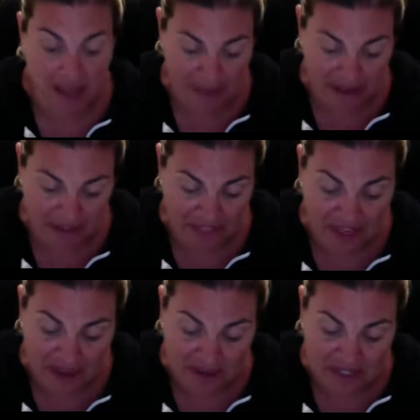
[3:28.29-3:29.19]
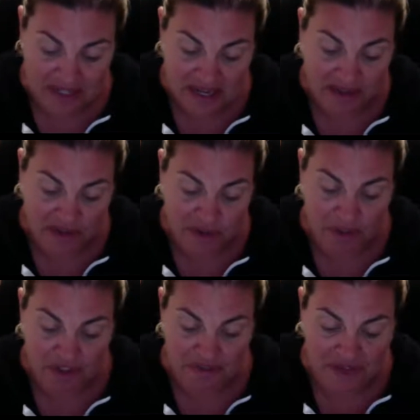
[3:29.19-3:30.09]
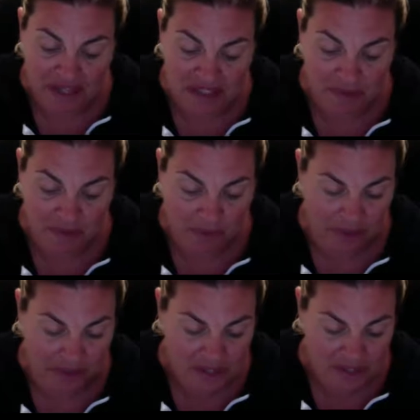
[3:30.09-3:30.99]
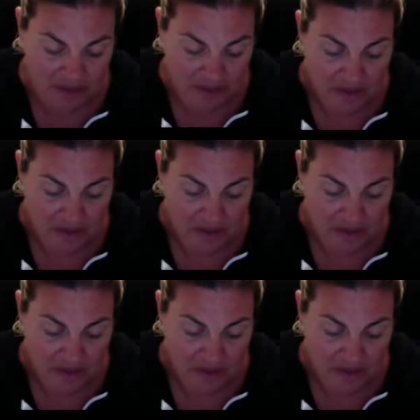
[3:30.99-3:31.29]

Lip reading: about $1,000 worth of customer orders,